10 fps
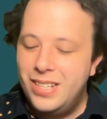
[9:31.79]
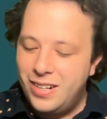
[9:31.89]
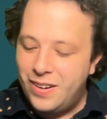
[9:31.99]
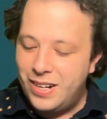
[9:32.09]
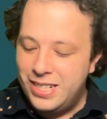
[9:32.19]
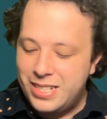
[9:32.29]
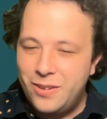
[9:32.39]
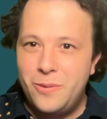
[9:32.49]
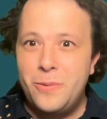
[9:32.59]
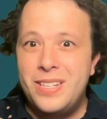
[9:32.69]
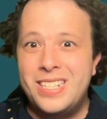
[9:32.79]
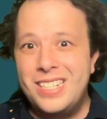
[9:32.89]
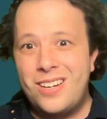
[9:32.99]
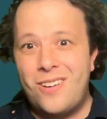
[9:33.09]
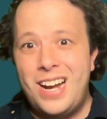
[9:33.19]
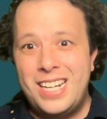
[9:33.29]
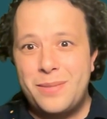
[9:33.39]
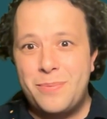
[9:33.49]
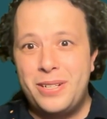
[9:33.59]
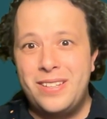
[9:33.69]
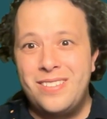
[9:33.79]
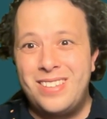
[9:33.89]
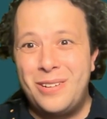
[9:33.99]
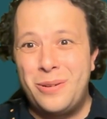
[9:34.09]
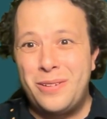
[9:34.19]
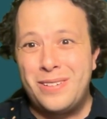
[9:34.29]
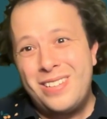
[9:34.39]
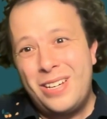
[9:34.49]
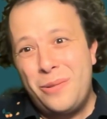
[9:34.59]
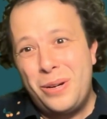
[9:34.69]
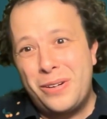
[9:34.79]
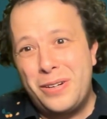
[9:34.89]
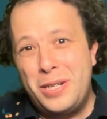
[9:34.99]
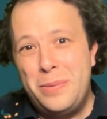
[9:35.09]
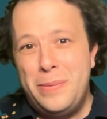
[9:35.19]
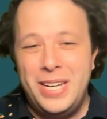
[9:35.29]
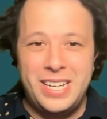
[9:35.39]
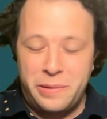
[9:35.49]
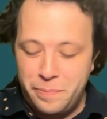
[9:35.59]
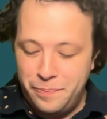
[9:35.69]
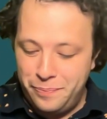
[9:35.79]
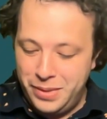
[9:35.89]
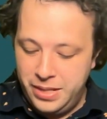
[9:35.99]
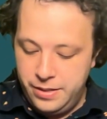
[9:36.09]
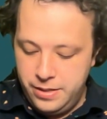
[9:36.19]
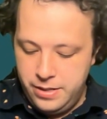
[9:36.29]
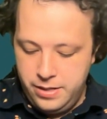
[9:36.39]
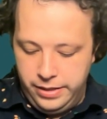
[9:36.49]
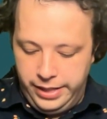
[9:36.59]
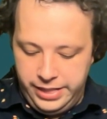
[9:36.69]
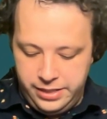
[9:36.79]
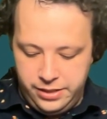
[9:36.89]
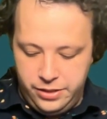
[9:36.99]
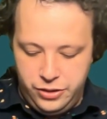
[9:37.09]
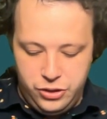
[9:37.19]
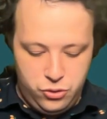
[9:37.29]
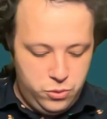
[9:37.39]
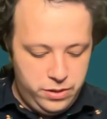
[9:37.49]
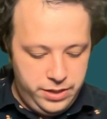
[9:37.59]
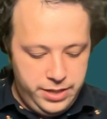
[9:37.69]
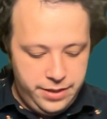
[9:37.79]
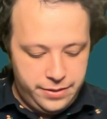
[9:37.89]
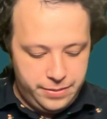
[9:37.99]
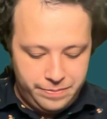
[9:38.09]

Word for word: All right, so this is our aspirin that we're that we are going to be making. Let's do another.